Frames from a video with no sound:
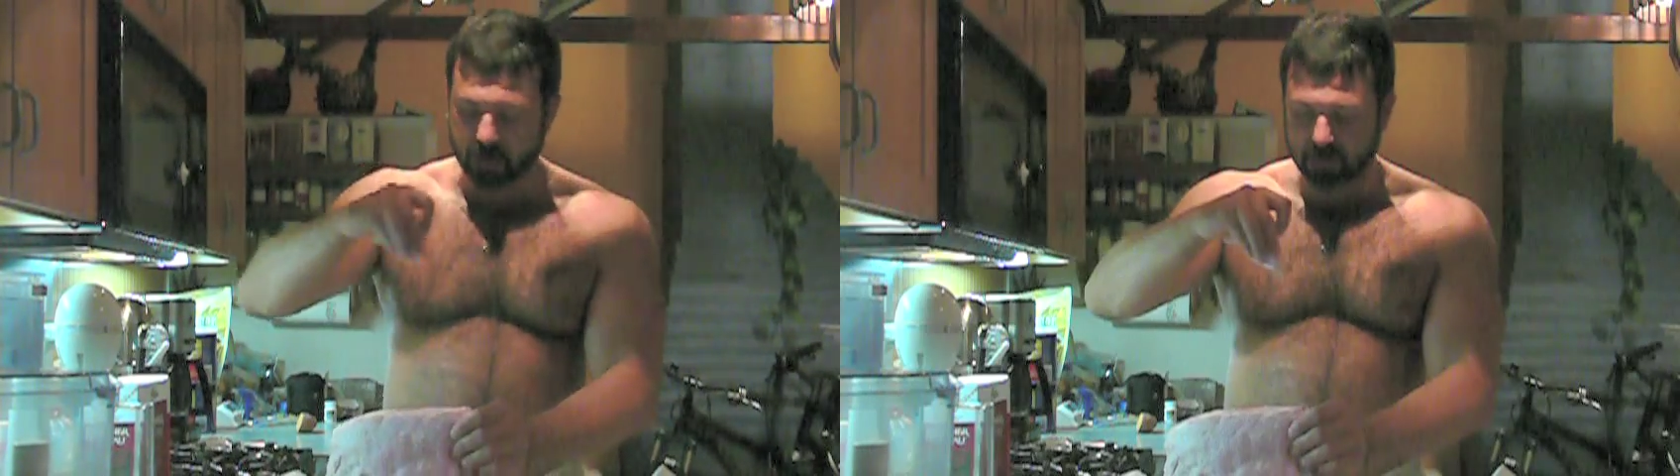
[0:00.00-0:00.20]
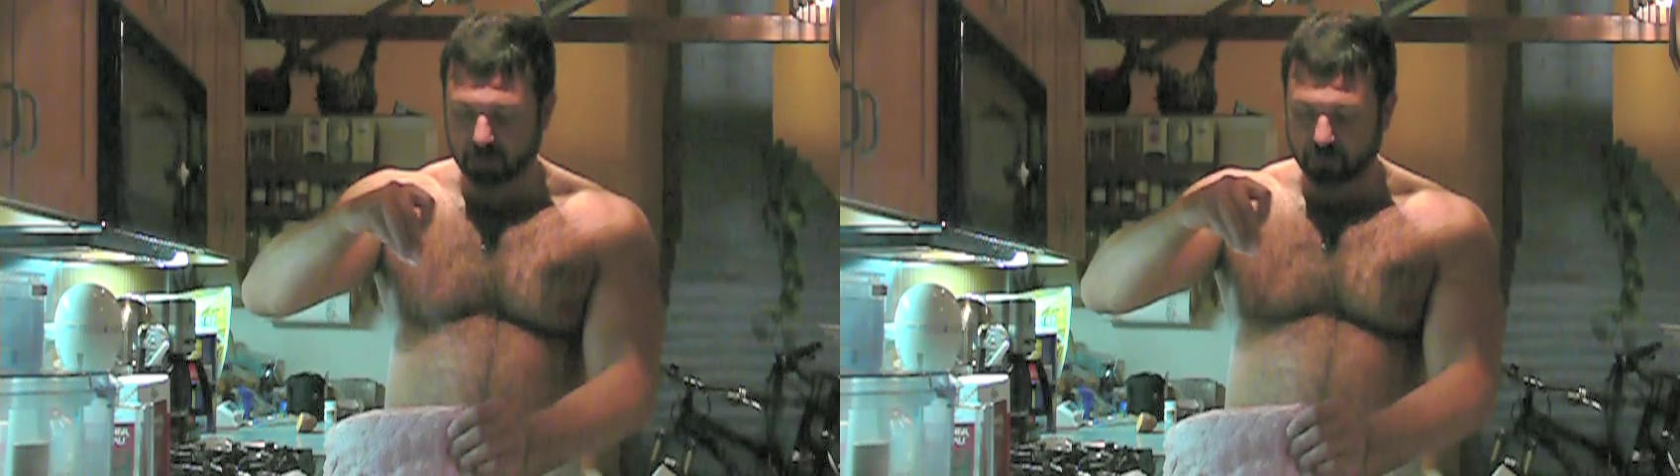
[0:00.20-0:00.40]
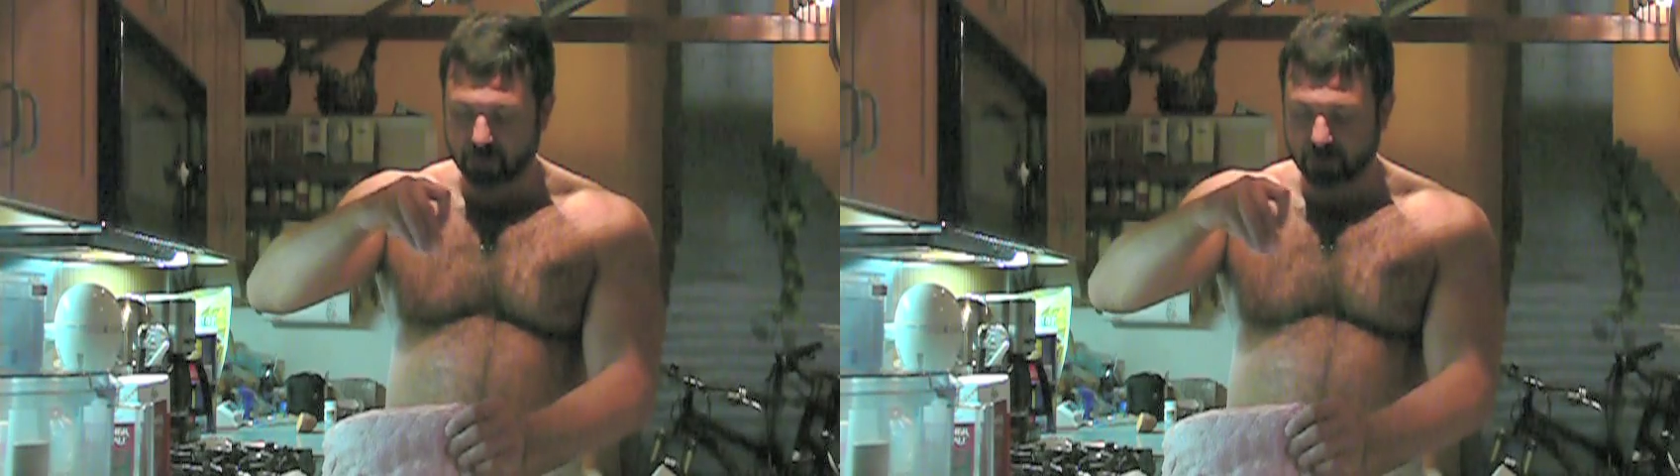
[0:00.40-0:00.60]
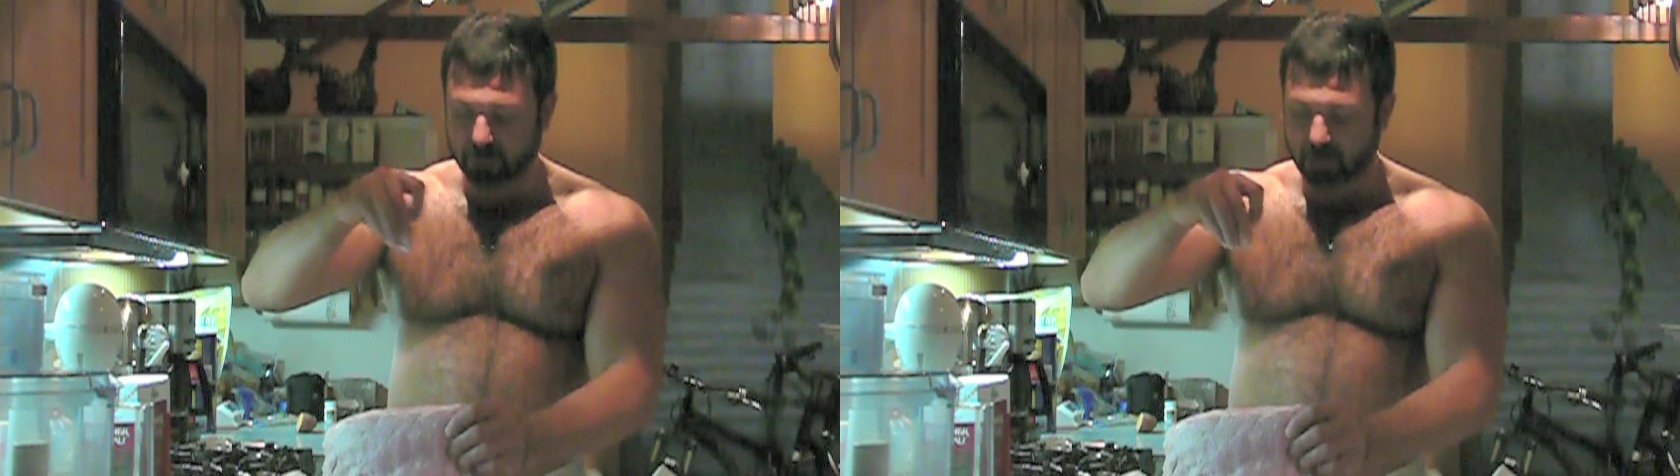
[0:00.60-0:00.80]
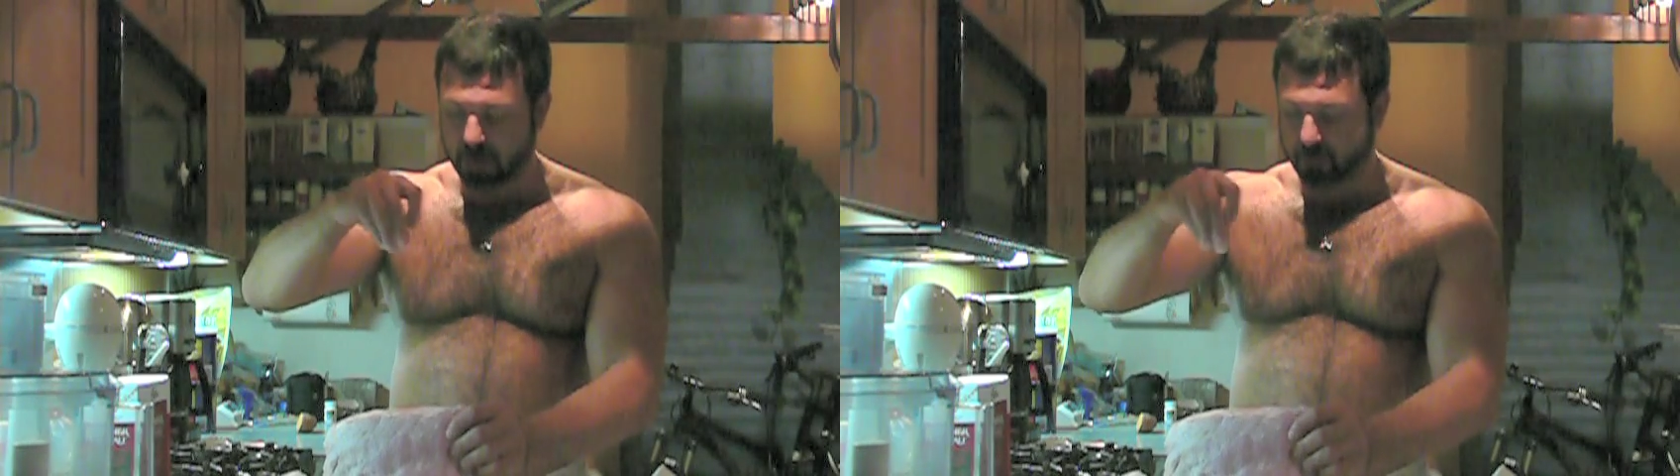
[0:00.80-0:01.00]
as a
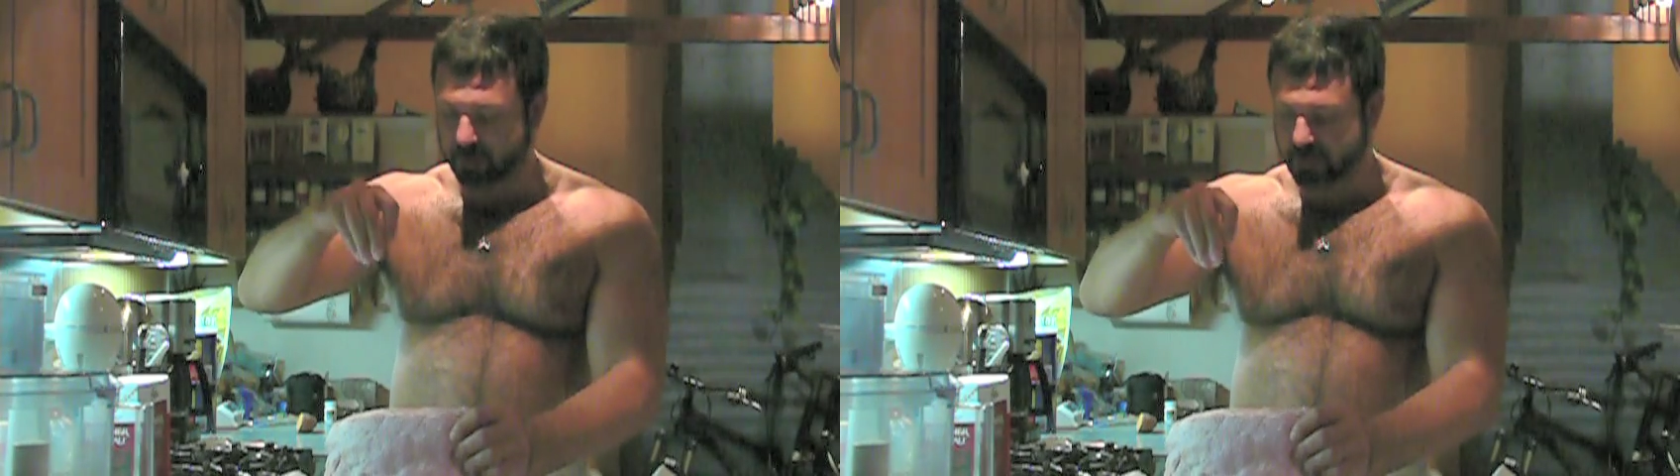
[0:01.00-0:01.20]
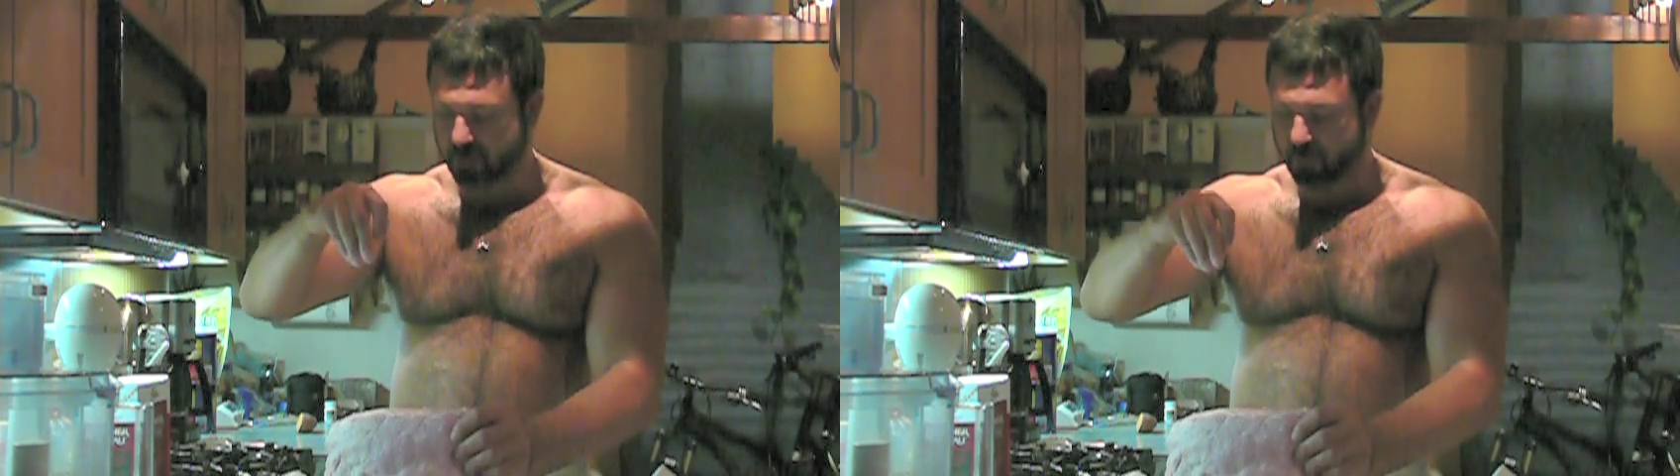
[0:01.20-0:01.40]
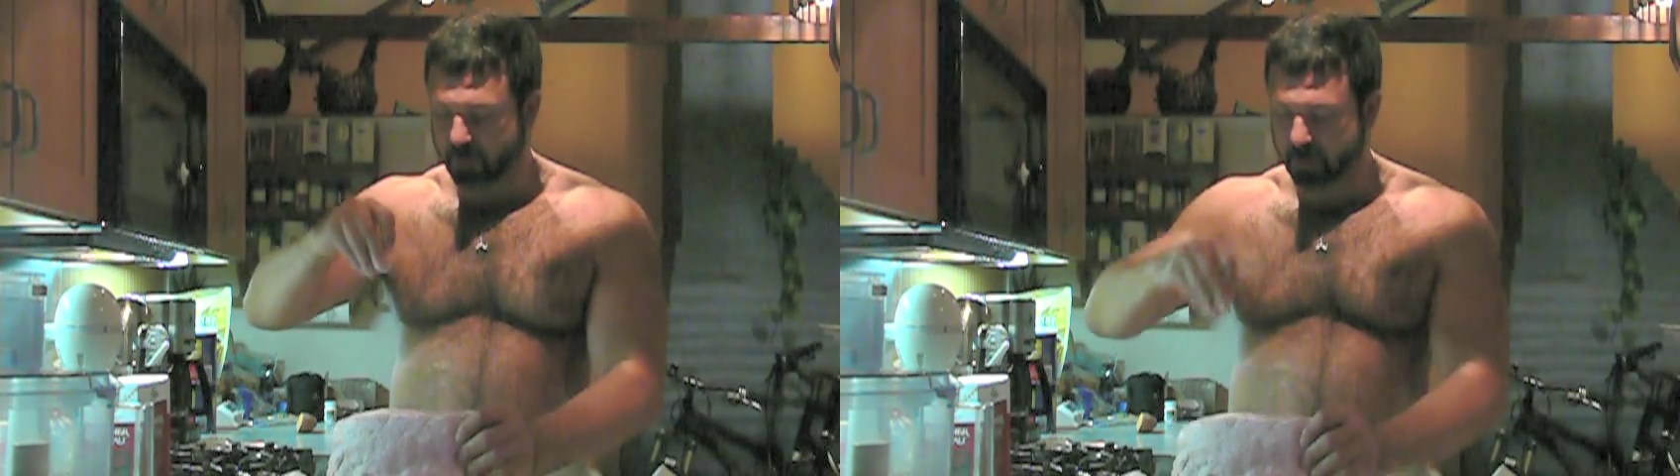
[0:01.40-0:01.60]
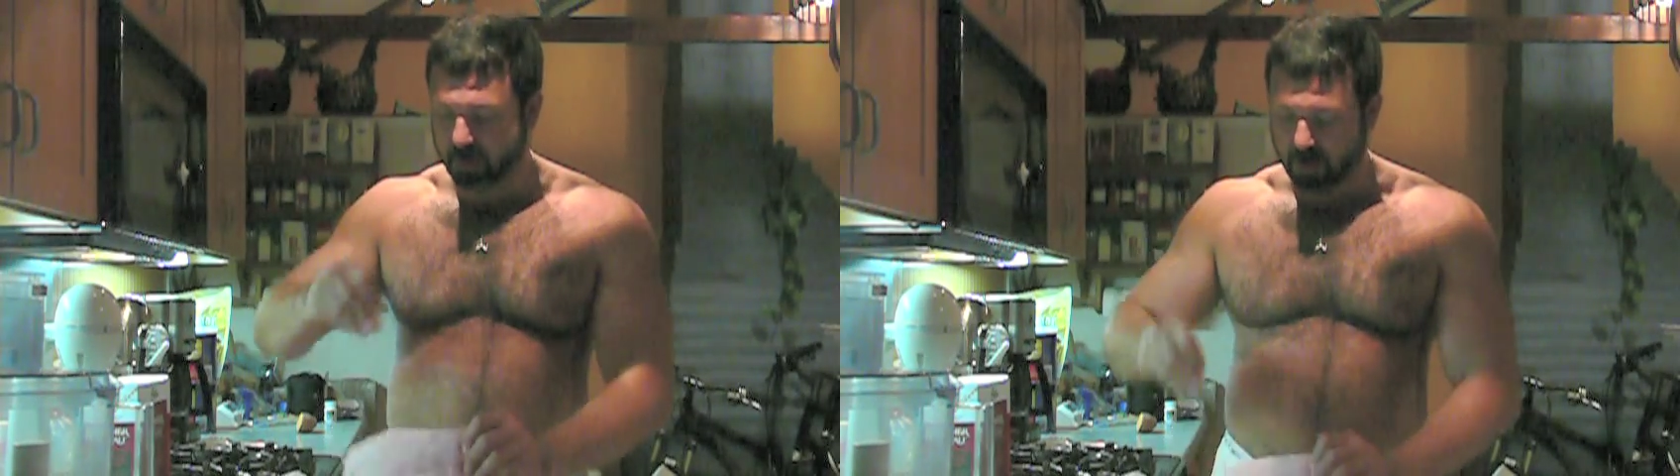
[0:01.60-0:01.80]
same crystal would